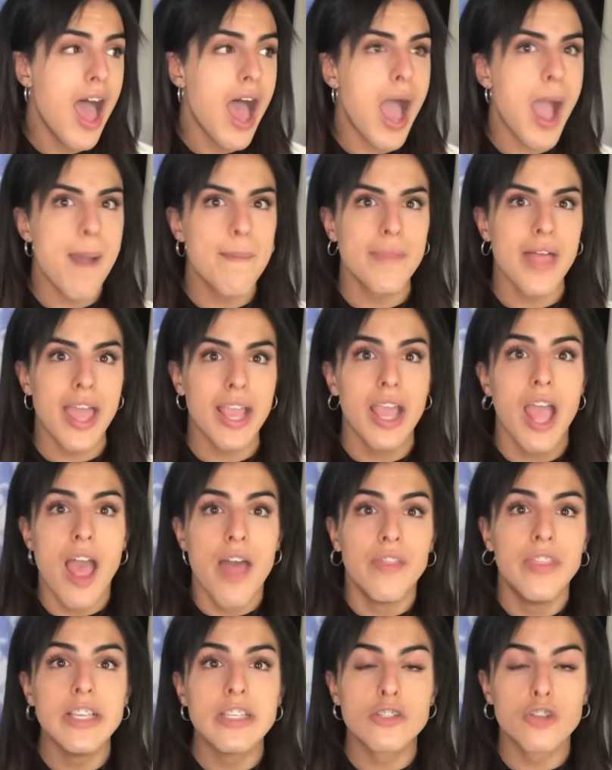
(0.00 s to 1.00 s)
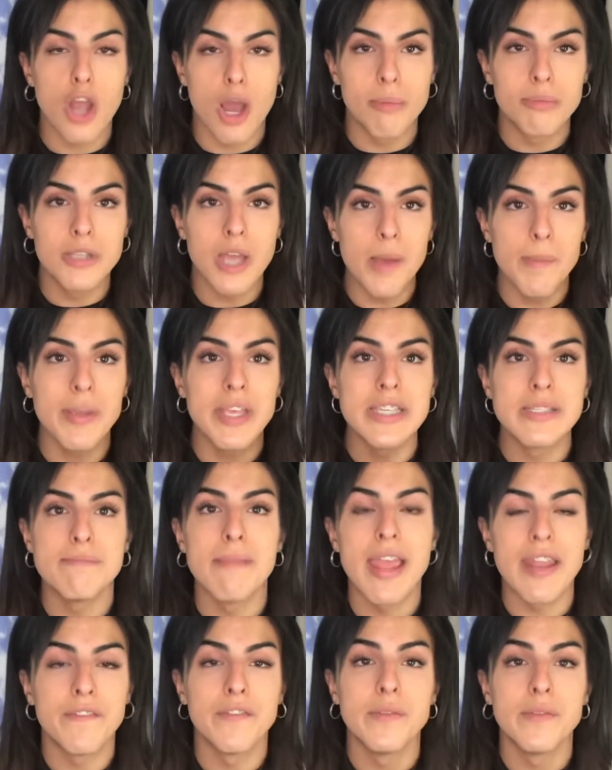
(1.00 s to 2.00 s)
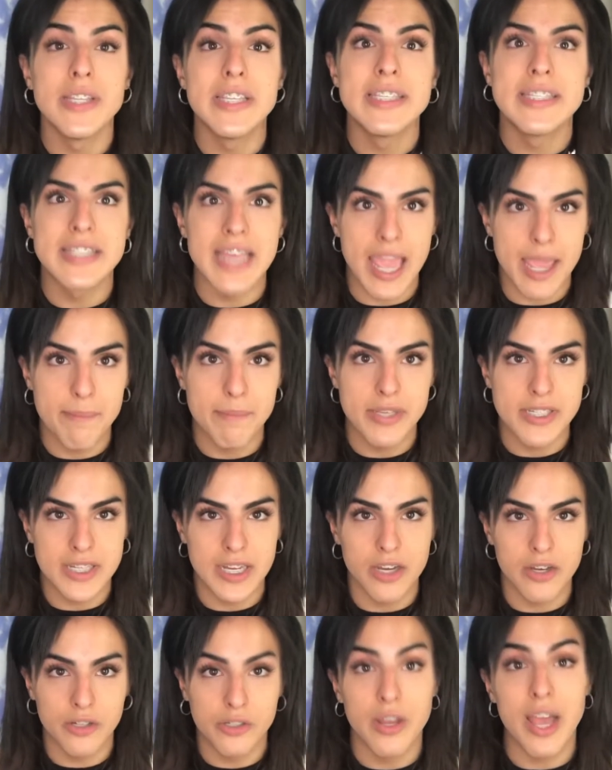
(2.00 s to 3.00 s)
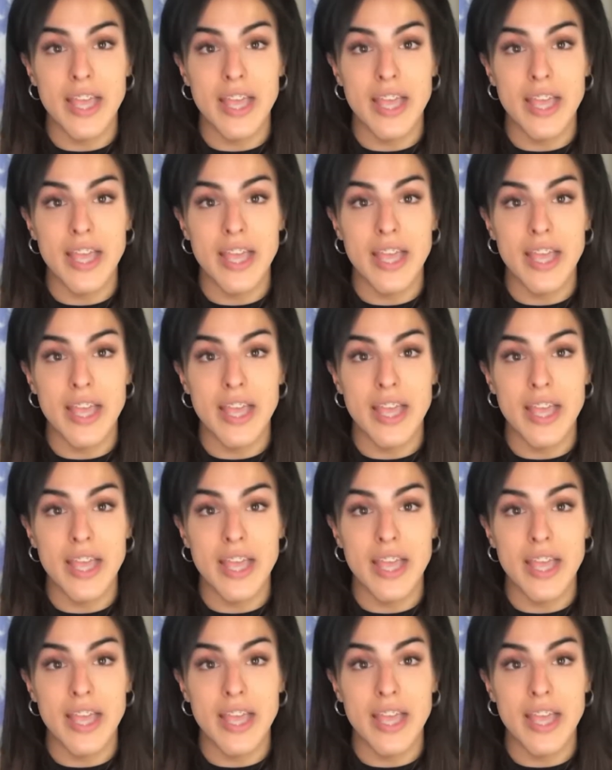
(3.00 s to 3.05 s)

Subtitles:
I'm like, this crop top is made from the same material